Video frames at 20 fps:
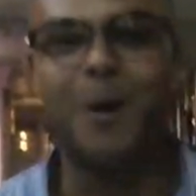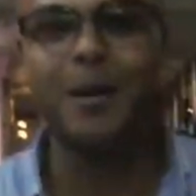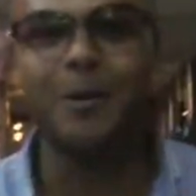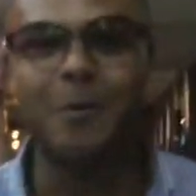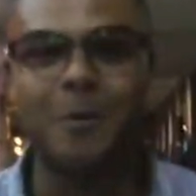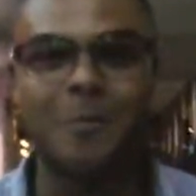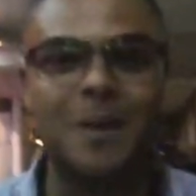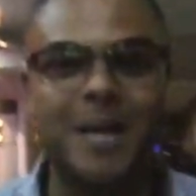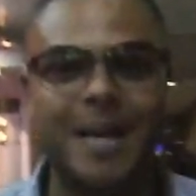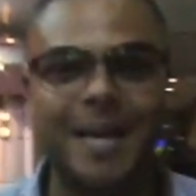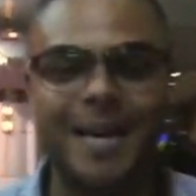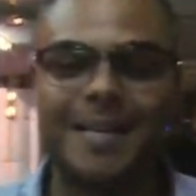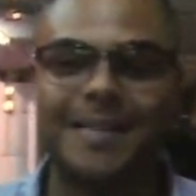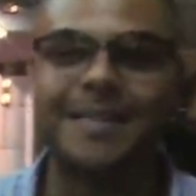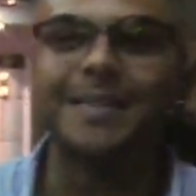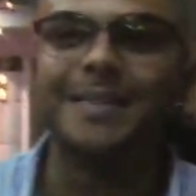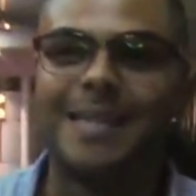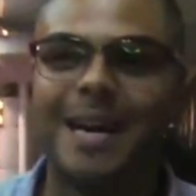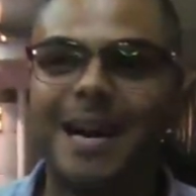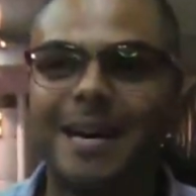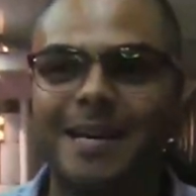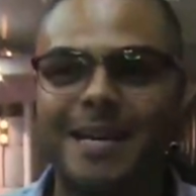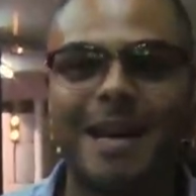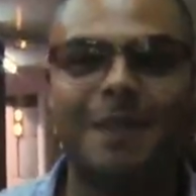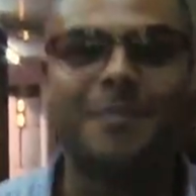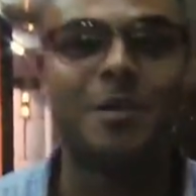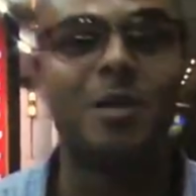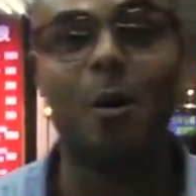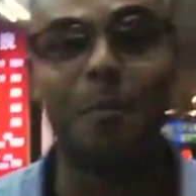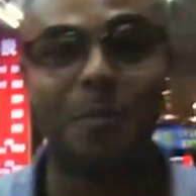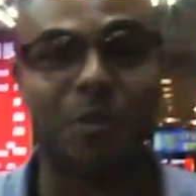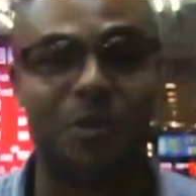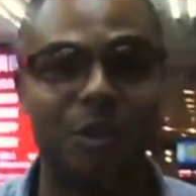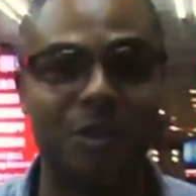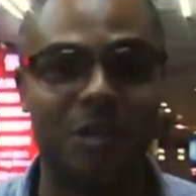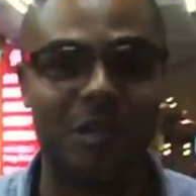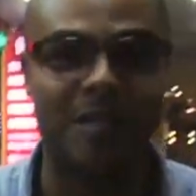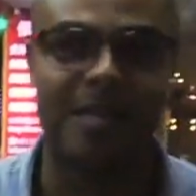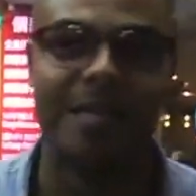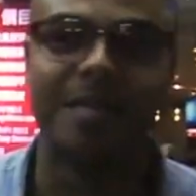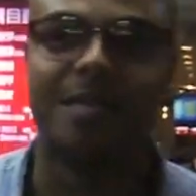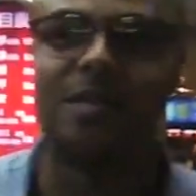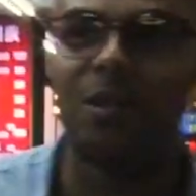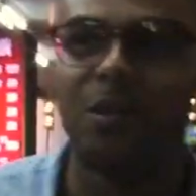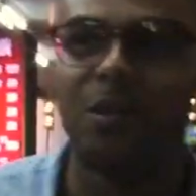punt on me and gave me the opportunity